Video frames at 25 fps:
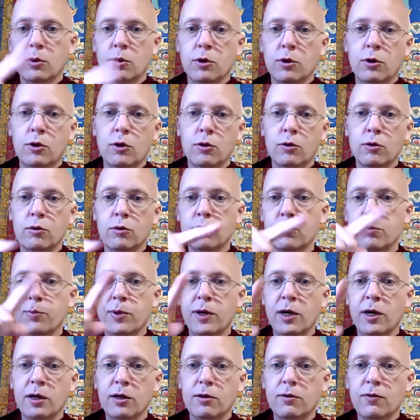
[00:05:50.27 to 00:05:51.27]
goes
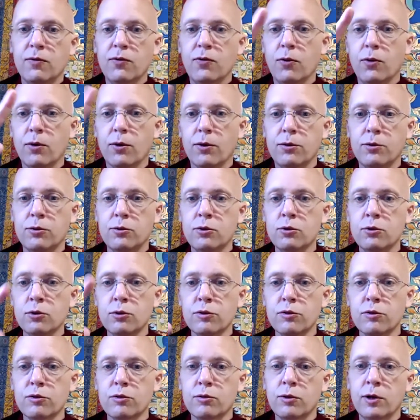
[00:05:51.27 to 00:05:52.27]
back and forth,
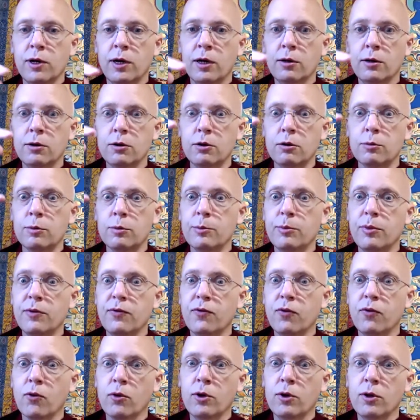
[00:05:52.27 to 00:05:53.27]
noodles around a little bit
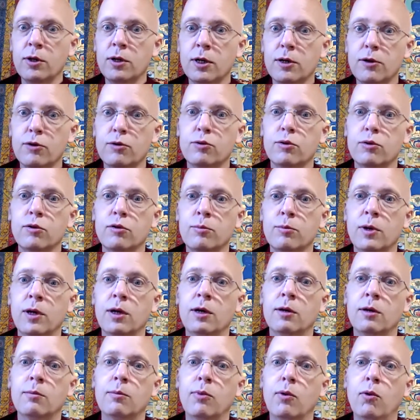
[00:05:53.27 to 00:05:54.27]
before he gets to his
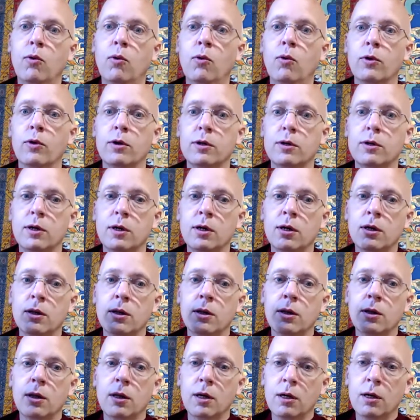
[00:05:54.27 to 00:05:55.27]
main point,
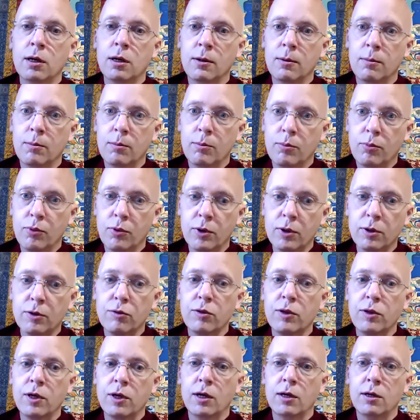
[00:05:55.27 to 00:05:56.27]
and then
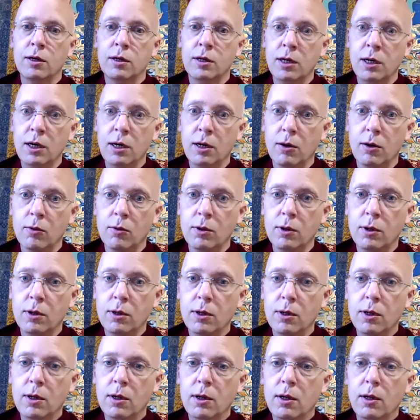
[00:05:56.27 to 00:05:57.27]
brings that down.
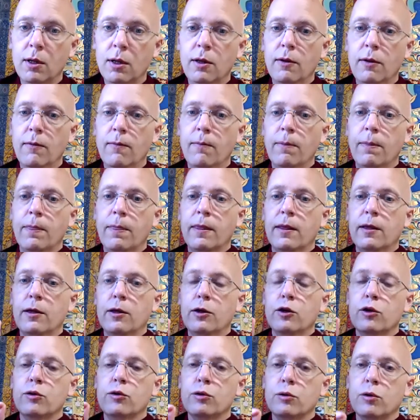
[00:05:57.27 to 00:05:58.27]

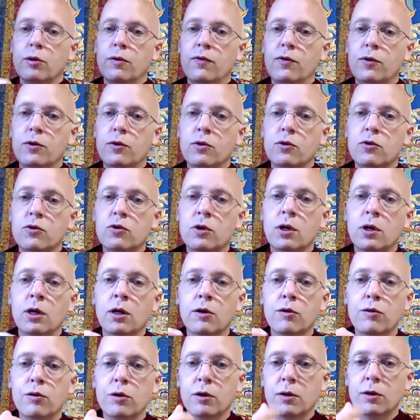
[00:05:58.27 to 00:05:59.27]
So if you
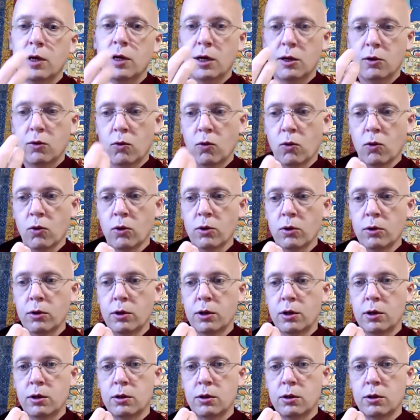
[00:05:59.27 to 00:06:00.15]
translate that orally